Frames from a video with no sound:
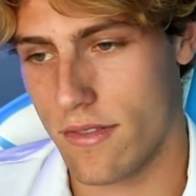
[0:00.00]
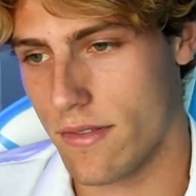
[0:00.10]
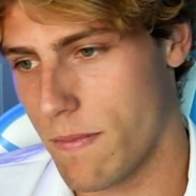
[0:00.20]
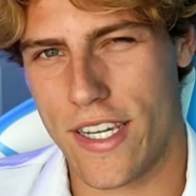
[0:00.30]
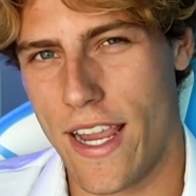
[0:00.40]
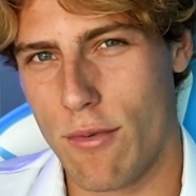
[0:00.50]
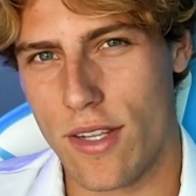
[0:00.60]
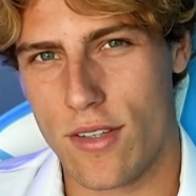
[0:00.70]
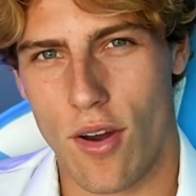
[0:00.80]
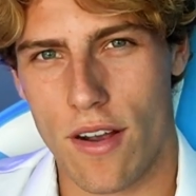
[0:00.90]
which I can't really
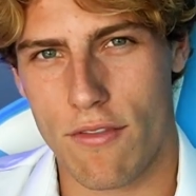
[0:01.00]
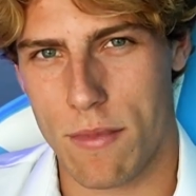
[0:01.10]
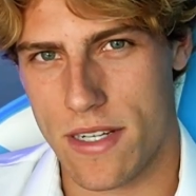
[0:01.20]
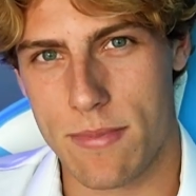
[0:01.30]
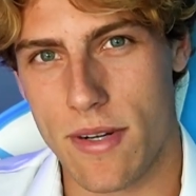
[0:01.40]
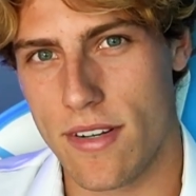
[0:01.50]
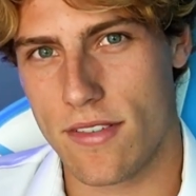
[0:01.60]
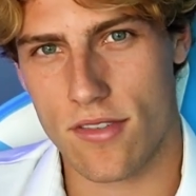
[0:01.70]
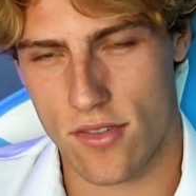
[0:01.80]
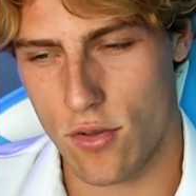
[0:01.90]
talk from
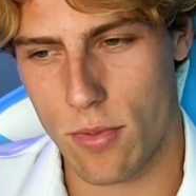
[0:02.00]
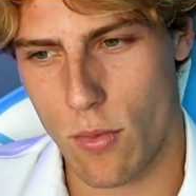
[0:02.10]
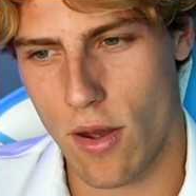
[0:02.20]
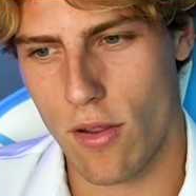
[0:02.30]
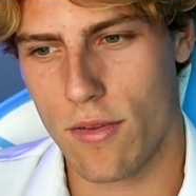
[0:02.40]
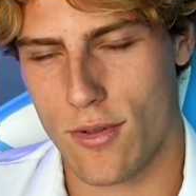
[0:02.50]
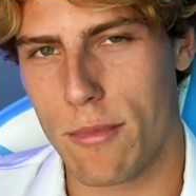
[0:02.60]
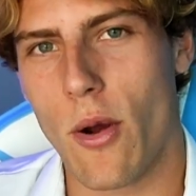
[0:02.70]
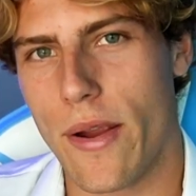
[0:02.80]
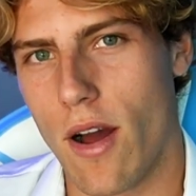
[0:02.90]
experience super well, so I'm
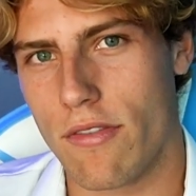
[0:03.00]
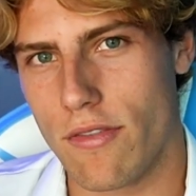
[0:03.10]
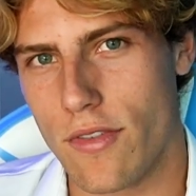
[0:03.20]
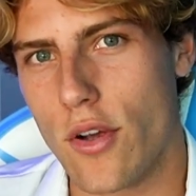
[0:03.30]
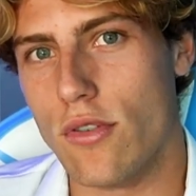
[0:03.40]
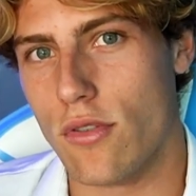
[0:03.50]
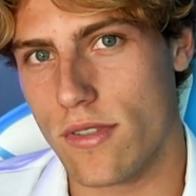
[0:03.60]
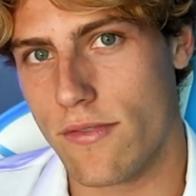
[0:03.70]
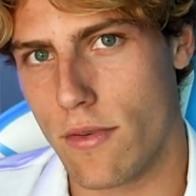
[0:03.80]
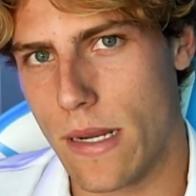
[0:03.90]
going off of Google's
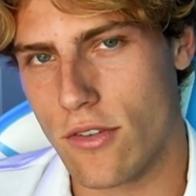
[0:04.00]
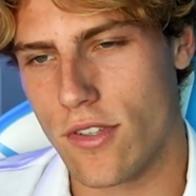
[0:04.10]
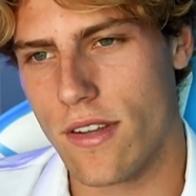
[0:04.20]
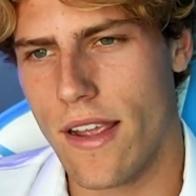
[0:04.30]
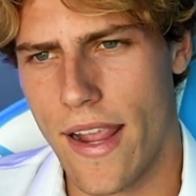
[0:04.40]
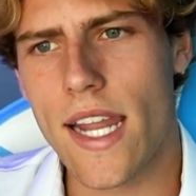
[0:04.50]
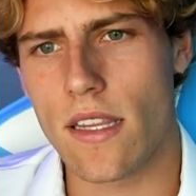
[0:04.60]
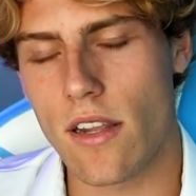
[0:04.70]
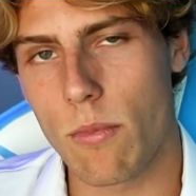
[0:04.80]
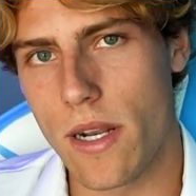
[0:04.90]
information and a
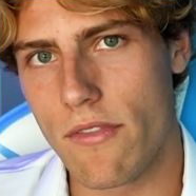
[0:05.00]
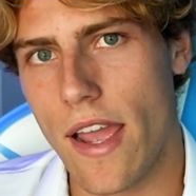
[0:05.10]
little bit of